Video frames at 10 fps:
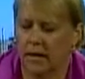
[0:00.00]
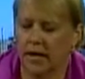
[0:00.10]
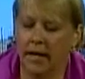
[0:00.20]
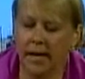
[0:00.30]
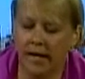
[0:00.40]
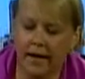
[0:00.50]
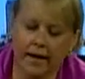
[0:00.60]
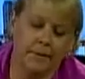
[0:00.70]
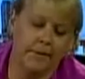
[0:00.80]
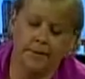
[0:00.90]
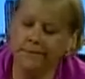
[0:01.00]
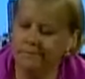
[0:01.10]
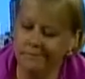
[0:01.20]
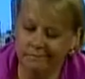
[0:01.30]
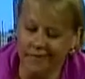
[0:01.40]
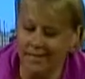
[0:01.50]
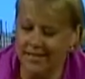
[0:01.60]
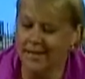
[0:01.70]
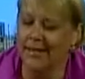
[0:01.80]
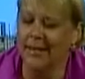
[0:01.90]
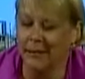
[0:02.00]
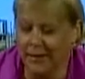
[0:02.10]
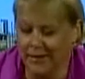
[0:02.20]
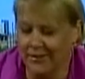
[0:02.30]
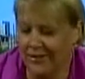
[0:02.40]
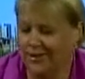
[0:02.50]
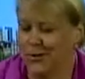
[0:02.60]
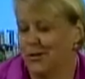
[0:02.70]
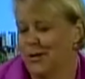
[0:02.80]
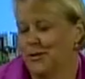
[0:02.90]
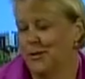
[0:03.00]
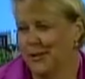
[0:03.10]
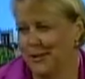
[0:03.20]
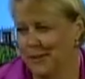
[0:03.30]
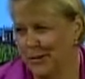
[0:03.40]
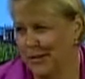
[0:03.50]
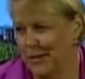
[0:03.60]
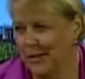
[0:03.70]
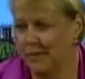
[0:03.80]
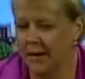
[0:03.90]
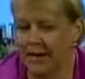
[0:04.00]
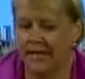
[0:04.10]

I like I said, I don't have kids, so I don't feel the personal impact.